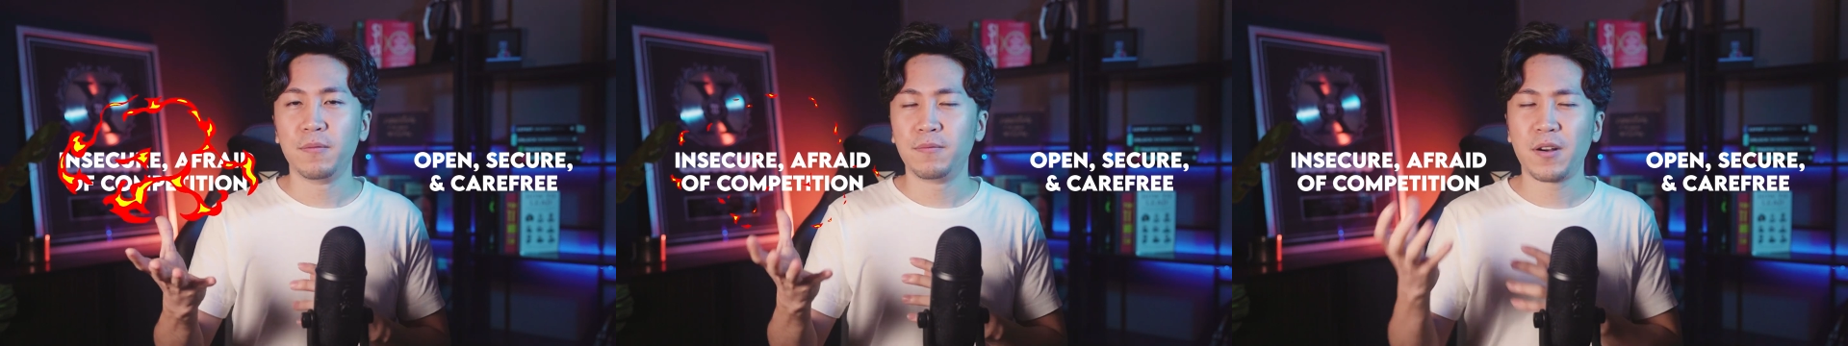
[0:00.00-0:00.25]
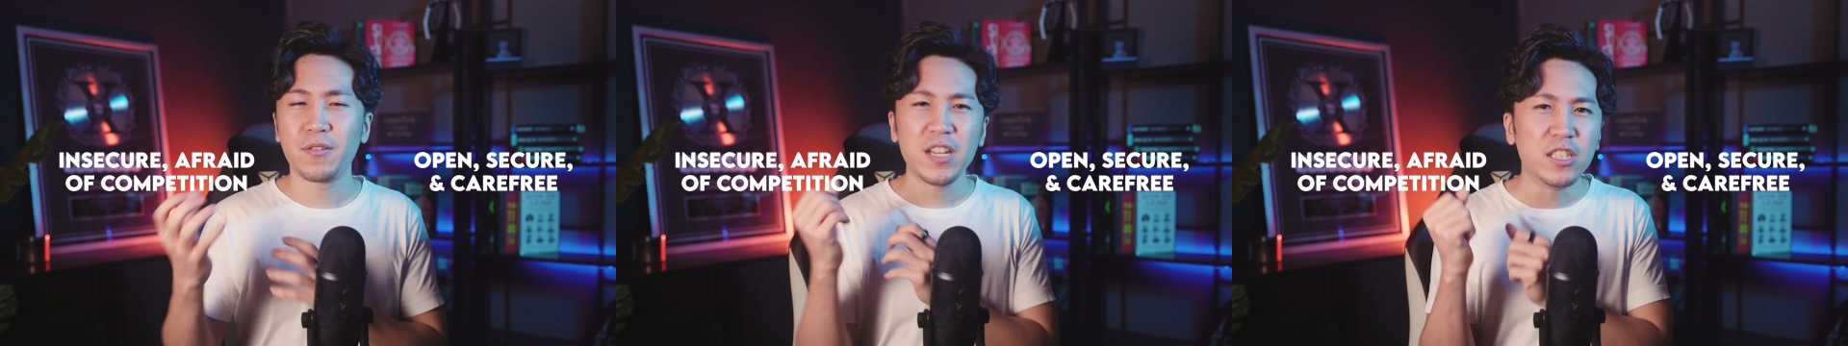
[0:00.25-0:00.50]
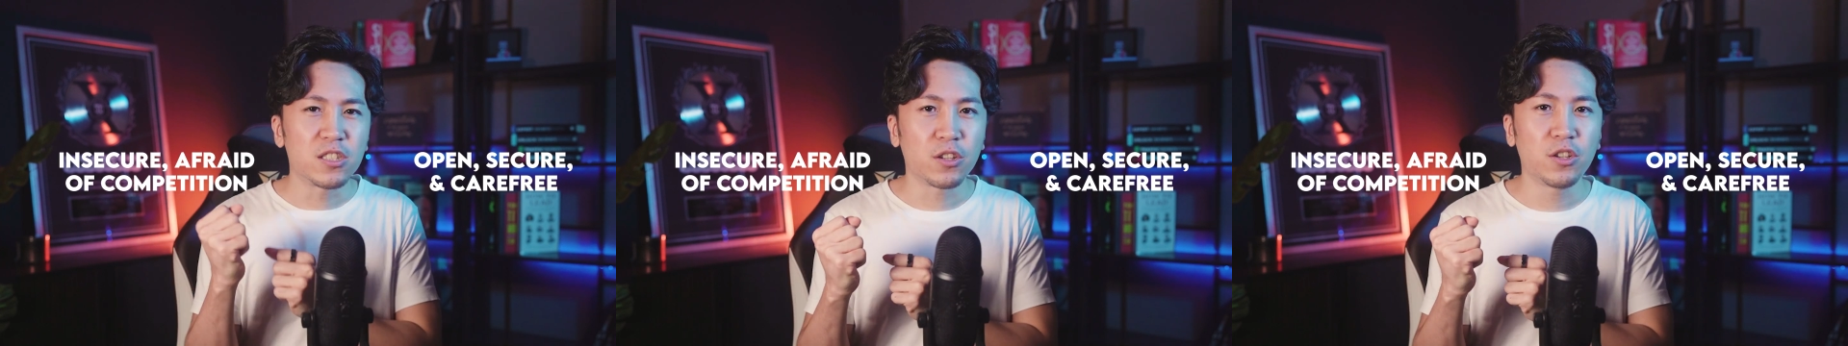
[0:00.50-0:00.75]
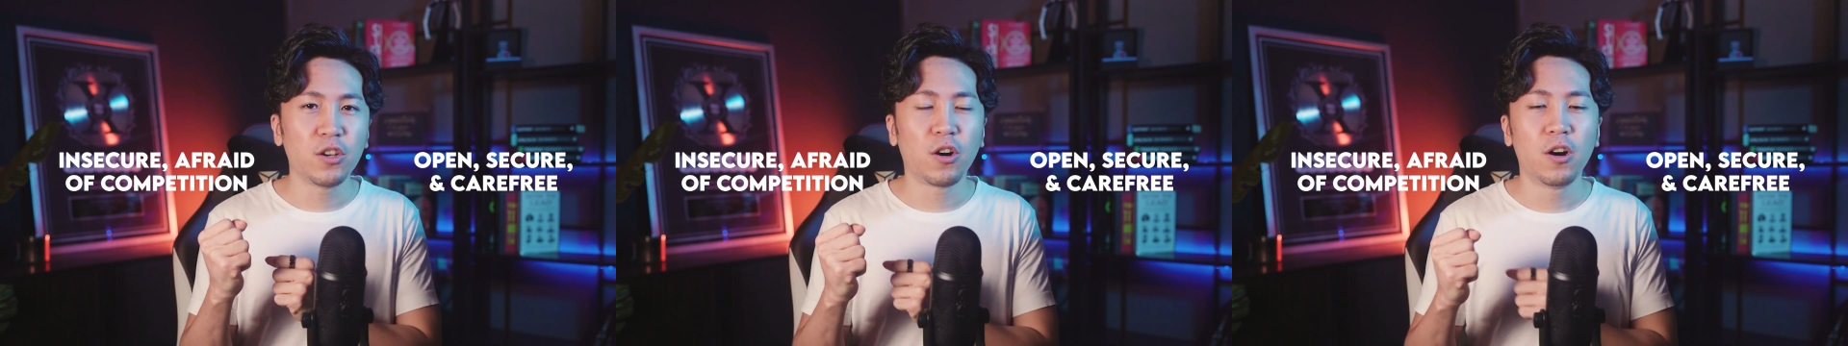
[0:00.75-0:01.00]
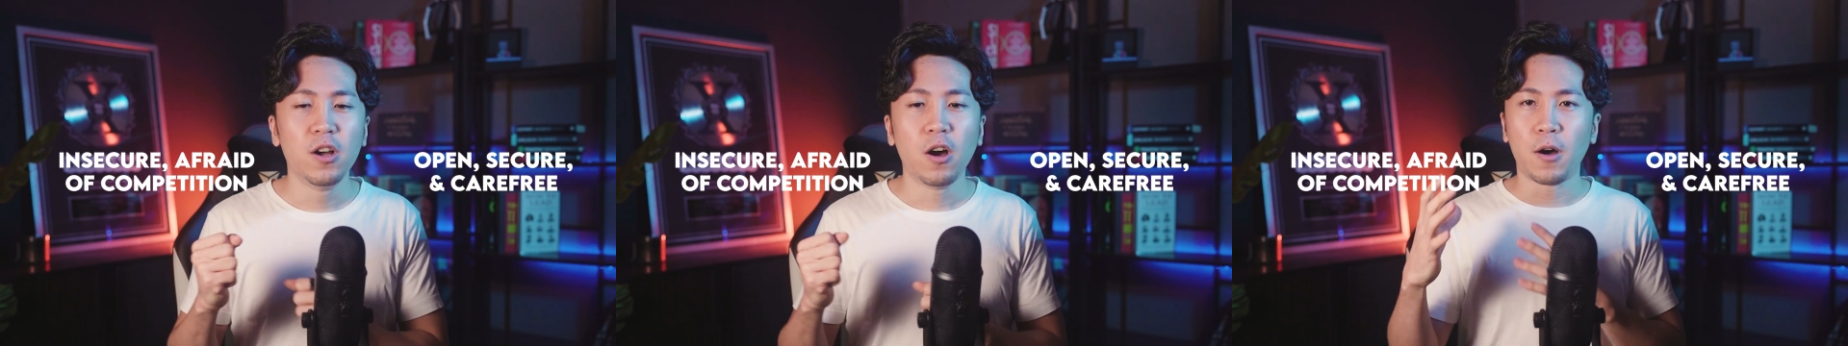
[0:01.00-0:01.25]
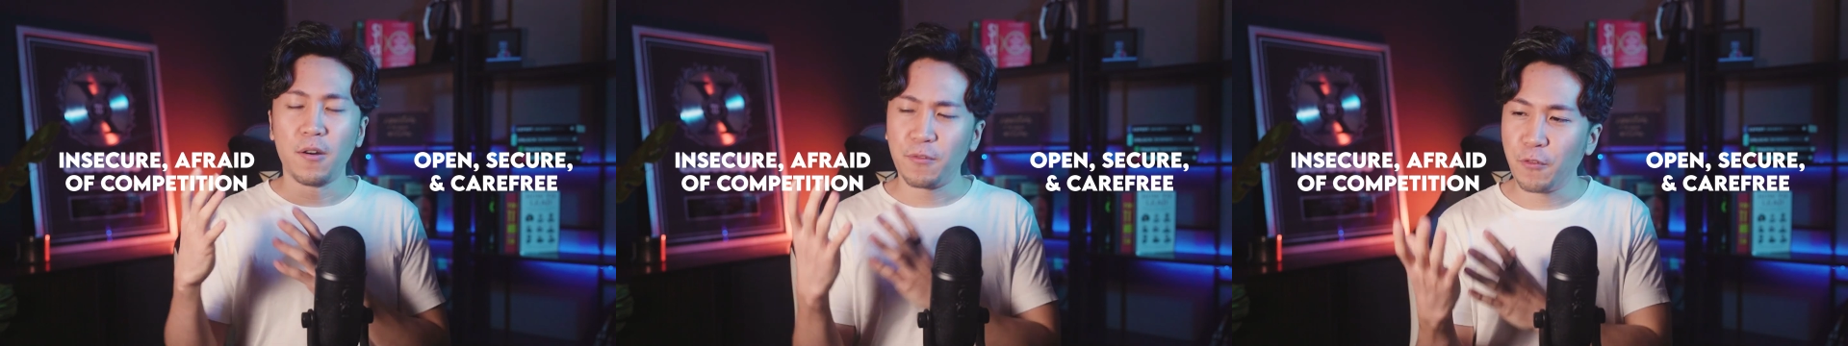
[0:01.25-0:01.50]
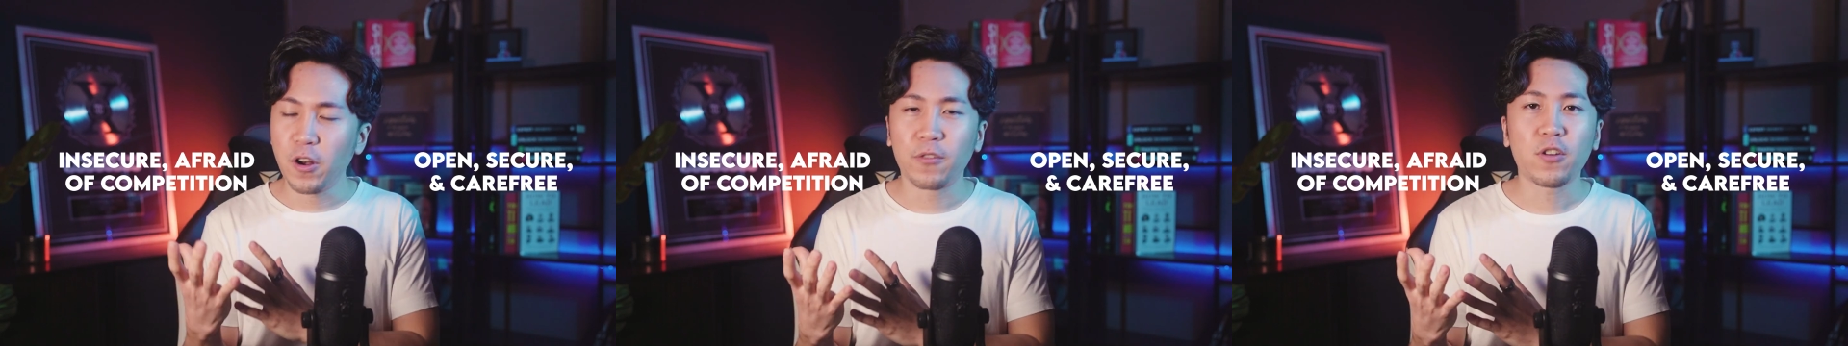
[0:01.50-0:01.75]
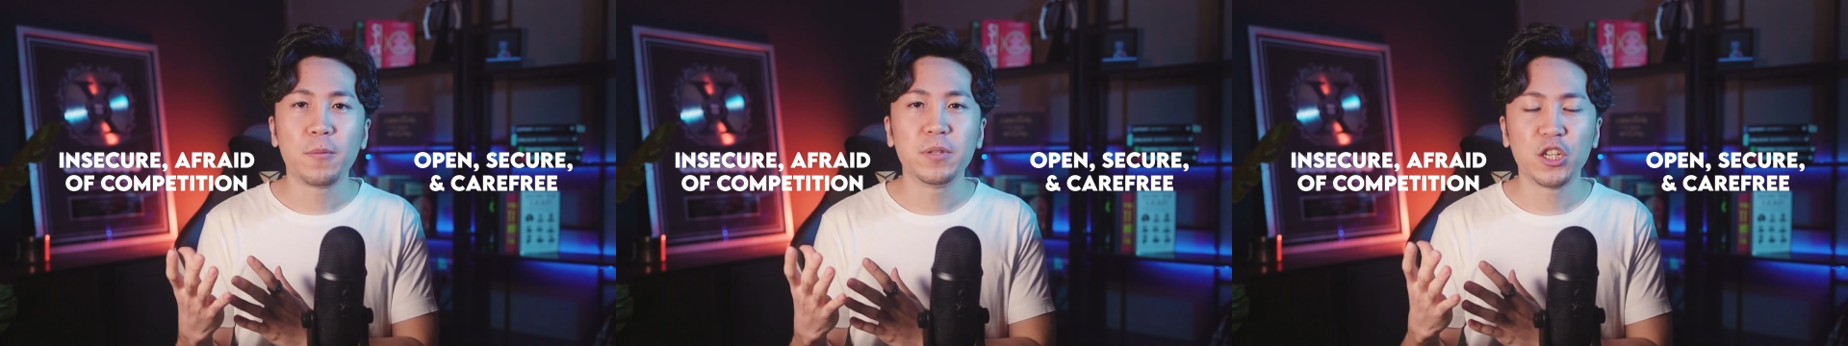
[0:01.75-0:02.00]
very insecure or afraid
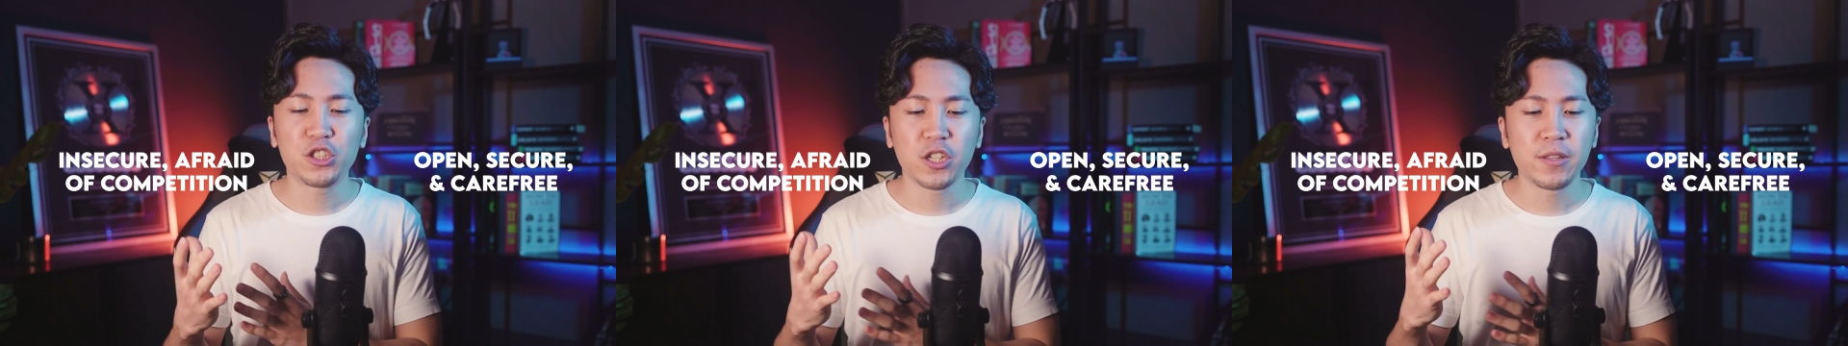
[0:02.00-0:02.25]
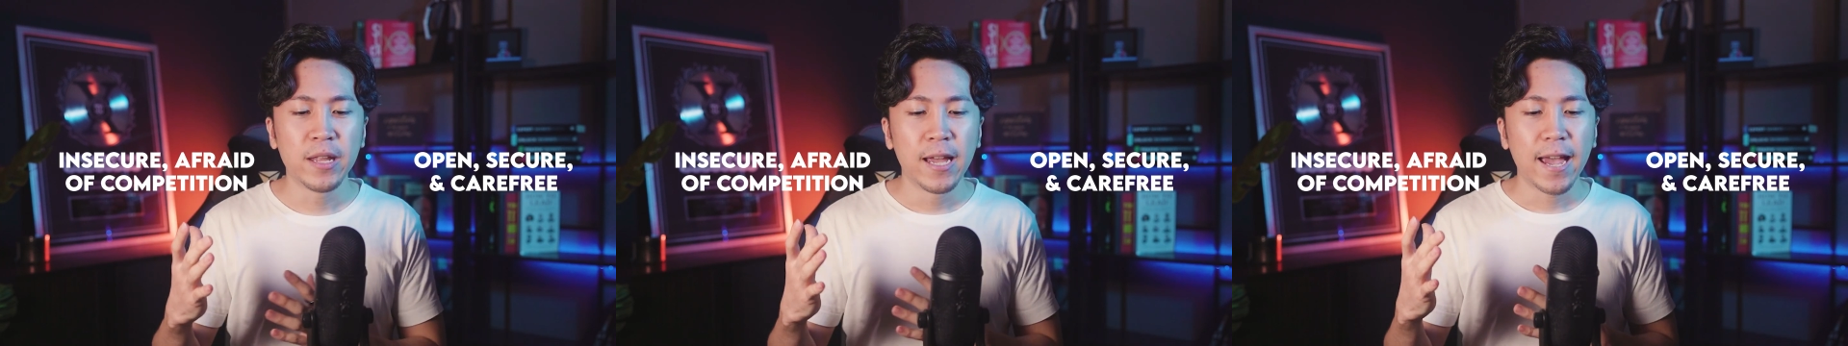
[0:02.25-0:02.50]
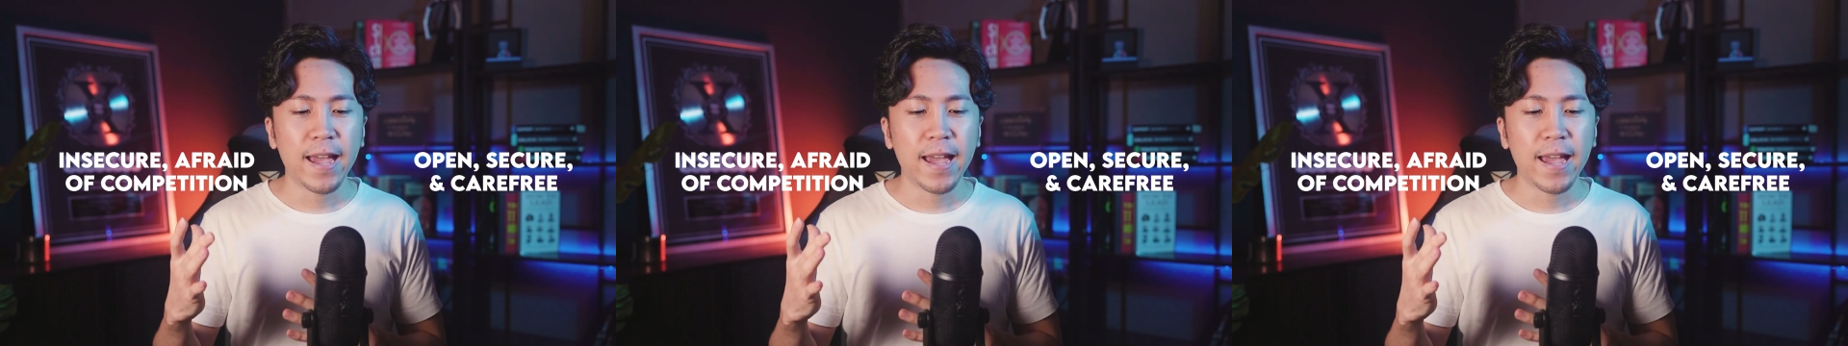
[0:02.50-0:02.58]
of competition.